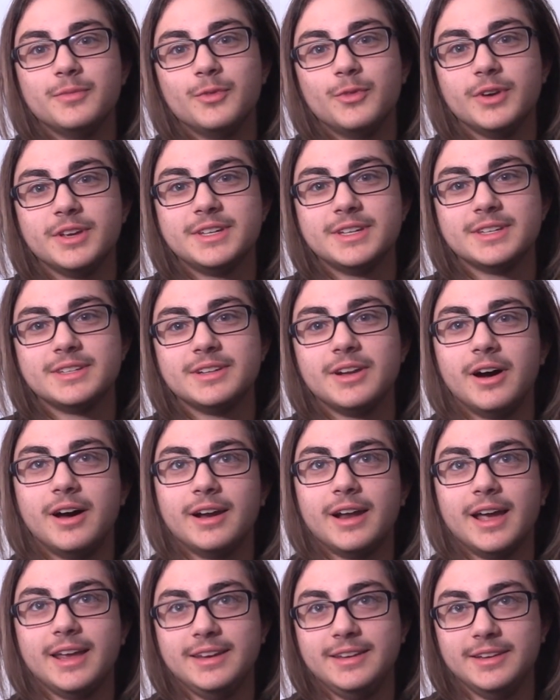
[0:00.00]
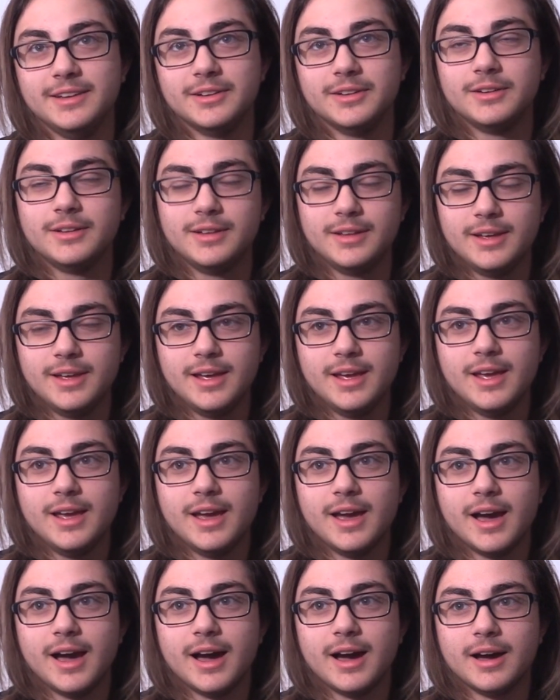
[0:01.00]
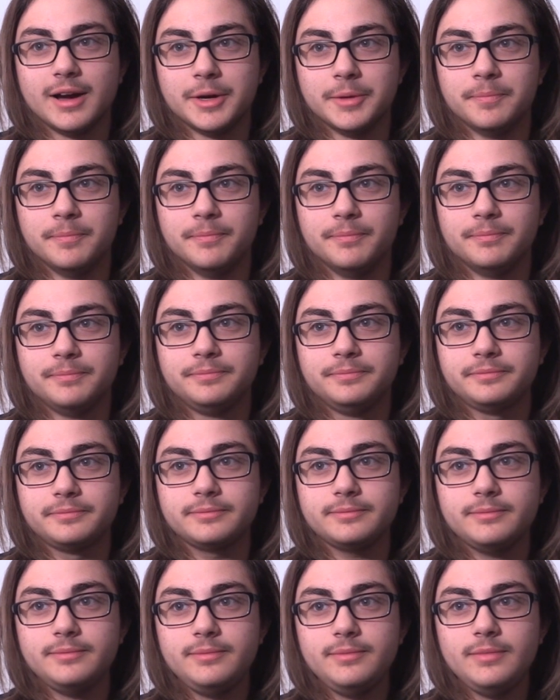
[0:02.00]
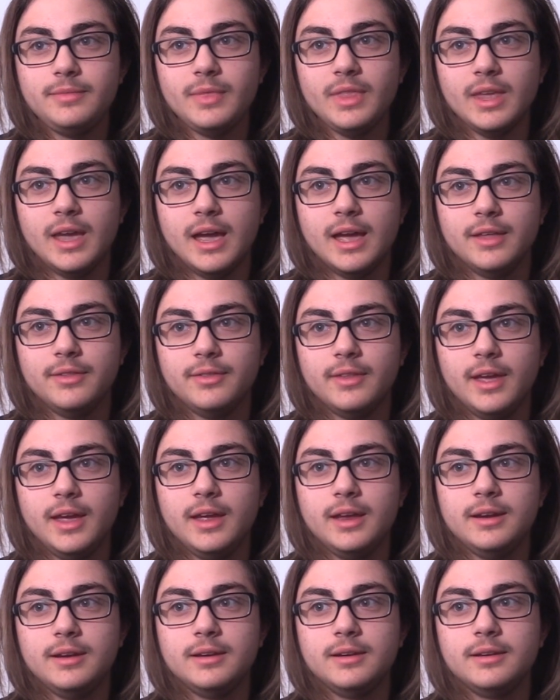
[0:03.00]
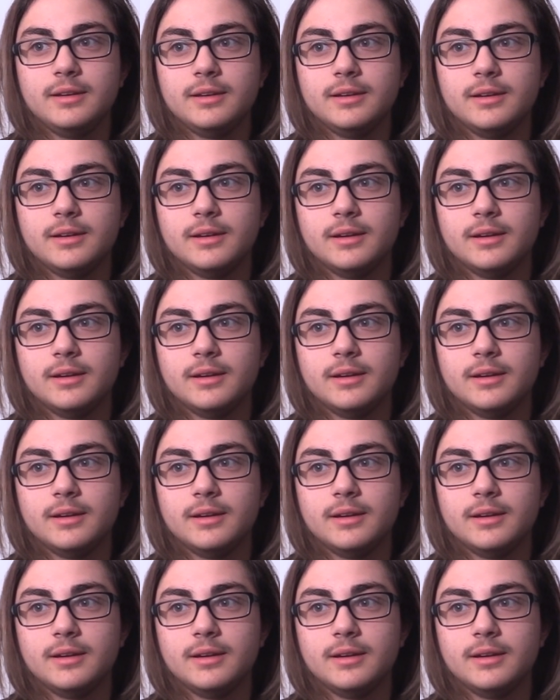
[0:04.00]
which is not ideal. And then